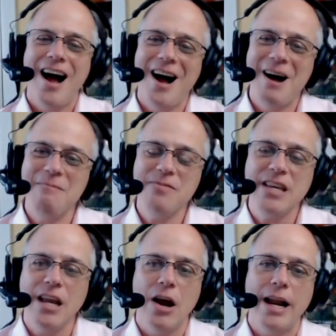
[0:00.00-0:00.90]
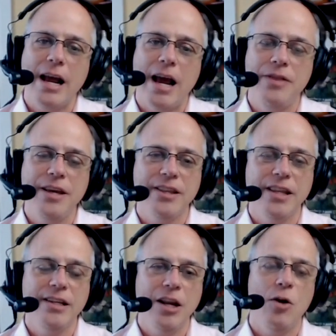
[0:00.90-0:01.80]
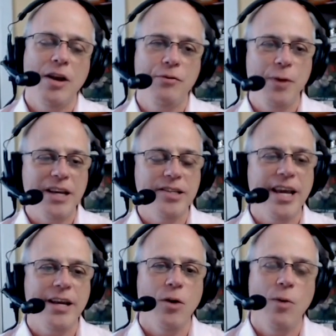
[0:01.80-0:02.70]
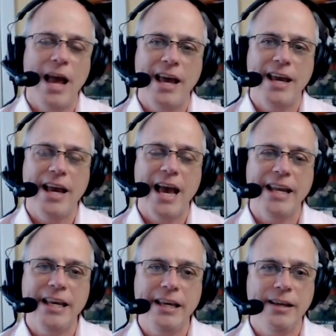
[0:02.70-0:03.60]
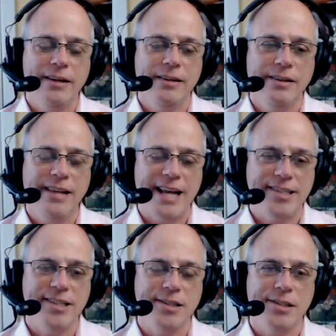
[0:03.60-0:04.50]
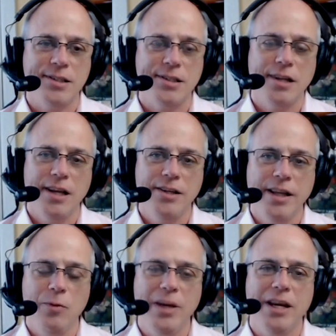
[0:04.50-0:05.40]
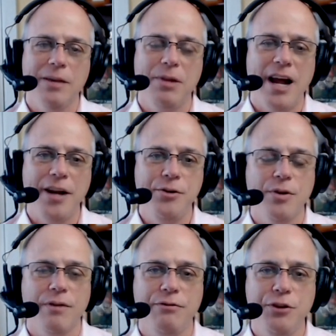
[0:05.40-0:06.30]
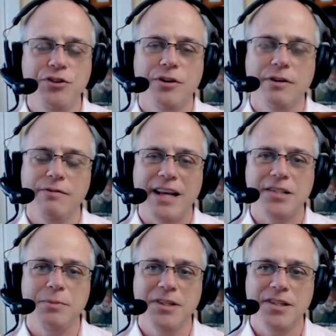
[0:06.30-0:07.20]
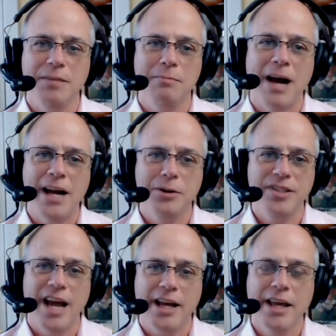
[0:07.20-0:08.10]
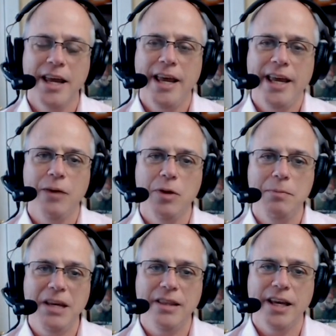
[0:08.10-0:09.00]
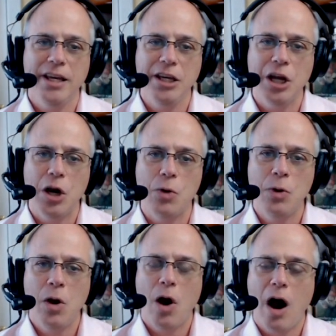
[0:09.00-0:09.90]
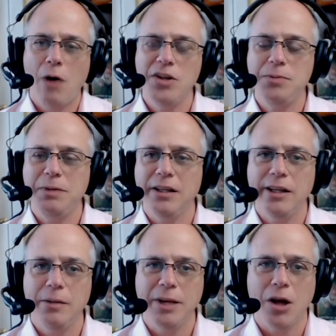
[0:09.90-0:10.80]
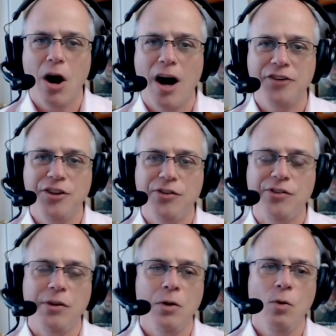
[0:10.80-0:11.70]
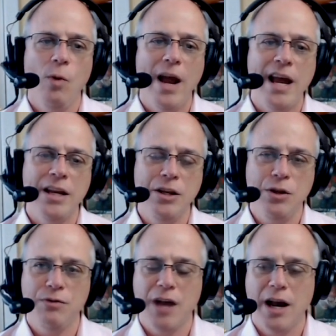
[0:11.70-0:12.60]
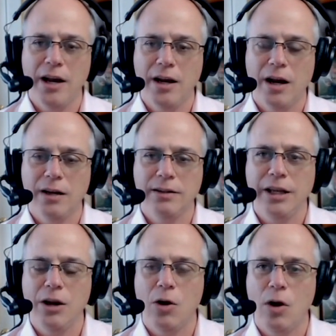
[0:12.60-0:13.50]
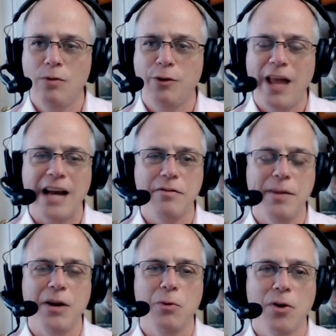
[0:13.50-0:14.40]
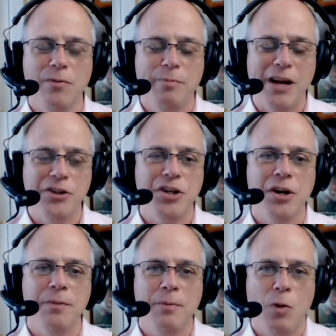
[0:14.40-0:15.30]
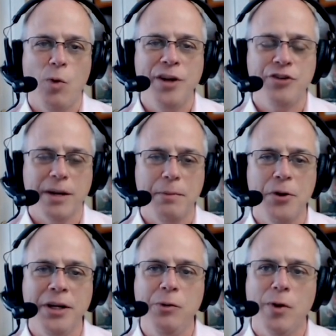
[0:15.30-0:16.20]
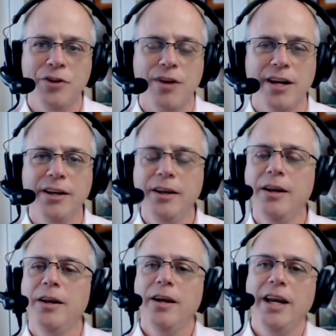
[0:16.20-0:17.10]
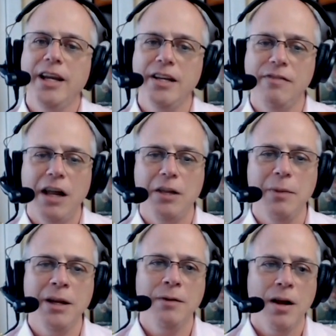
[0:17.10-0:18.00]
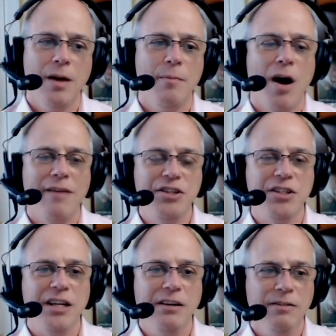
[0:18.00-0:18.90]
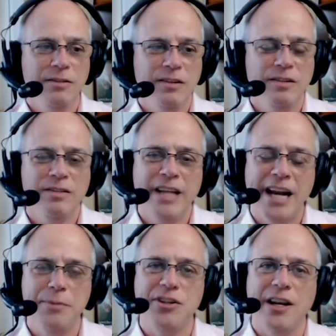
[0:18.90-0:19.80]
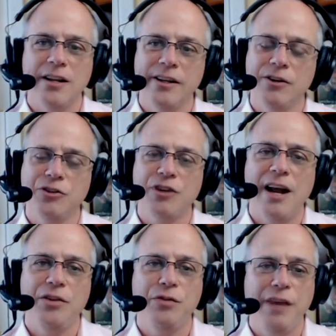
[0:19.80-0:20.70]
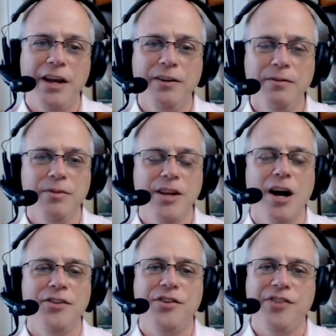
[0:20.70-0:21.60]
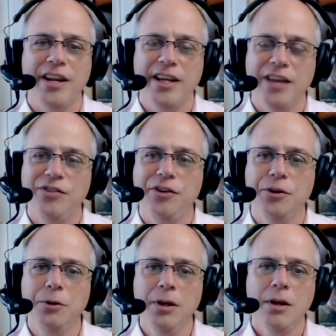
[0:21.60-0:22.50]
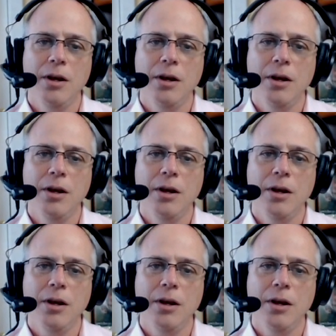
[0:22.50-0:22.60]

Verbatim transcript: um, you know, and I, I think that, you know, if we can take away any lessons that we can apply to our future investments in biotech, it would be that, you know, always be a little bit cautious when you've got, you know, for lack of a better word, better term, a one-trick pony, one drug in development. Um, obviously, ninety percent of clinical trials fail. The odds are set against you.